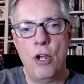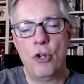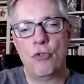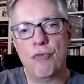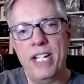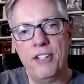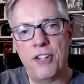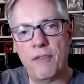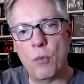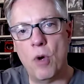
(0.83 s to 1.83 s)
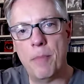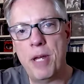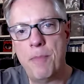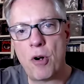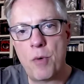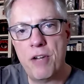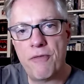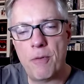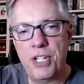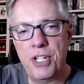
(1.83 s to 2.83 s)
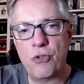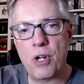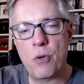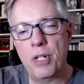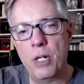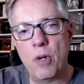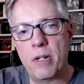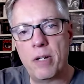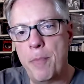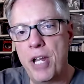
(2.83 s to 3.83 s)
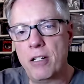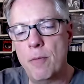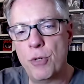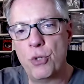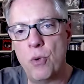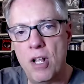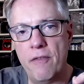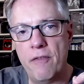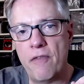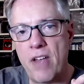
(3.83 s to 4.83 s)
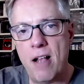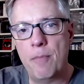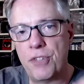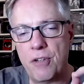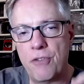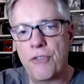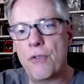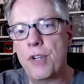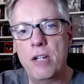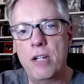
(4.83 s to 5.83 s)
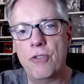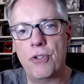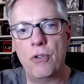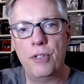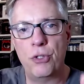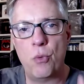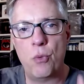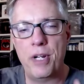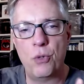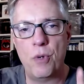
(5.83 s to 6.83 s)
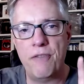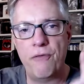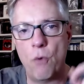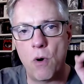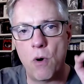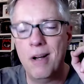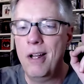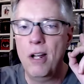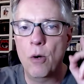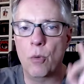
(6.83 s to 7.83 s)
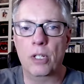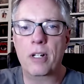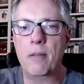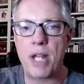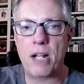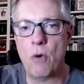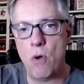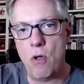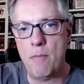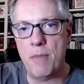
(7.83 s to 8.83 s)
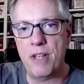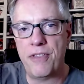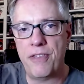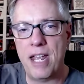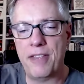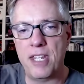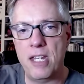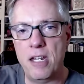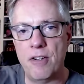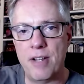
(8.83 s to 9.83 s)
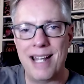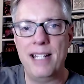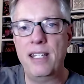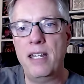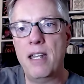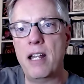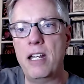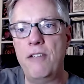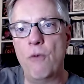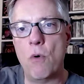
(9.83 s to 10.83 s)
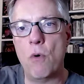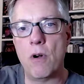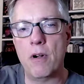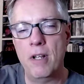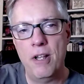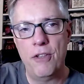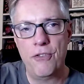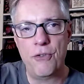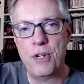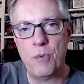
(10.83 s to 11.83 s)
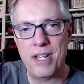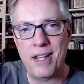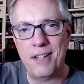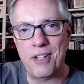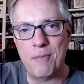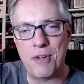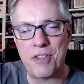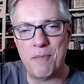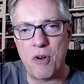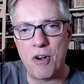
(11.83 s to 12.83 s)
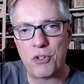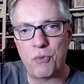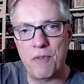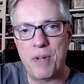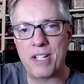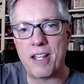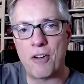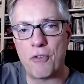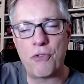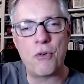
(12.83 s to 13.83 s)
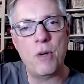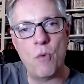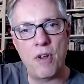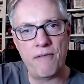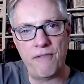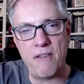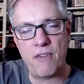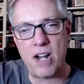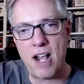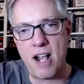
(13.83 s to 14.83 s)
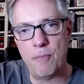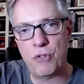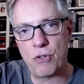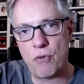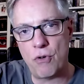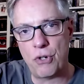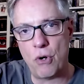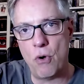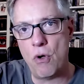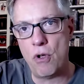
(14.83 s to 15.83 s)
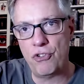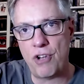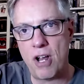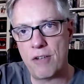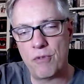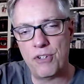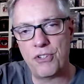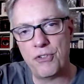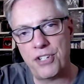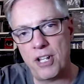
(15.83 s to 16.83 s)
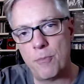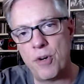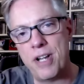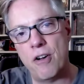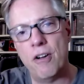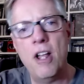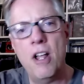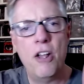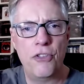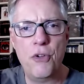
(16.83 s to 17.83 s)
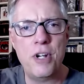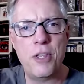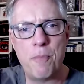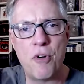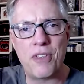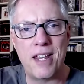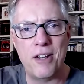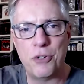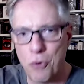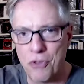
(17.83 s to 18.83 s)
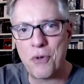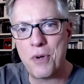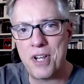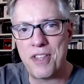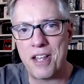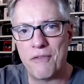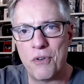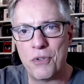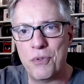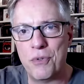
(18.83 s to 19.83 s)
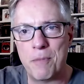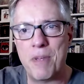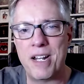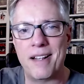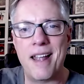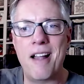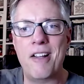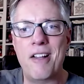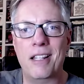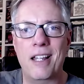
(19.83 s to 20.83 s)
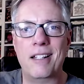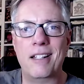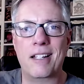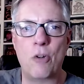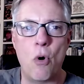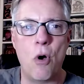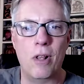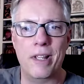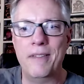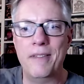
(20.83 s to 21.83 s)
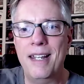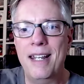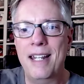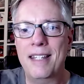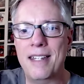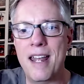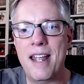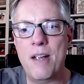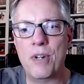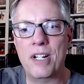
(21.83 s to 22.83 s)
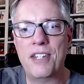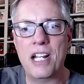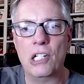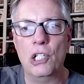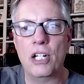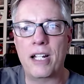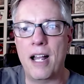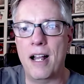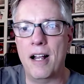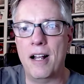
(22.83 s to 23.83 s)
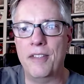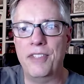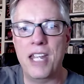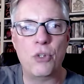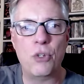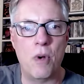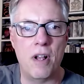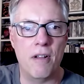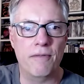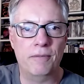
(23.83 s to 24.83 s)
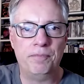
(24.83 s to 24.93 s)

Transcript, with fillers: Greetings, everyone. Pete Pardo here from Sea of Tranquility. Welcome to pick number 12 of albums that are 30 years old in 2024. We're looking back all month at the year 1994, 31 days in the month of March. We picked out our 31 favorite albums across all genres. They're celebrating their 30th birthdays or 30th anniversaries, depending on how you like to call it. Today, we're going to take a look uh, on day 12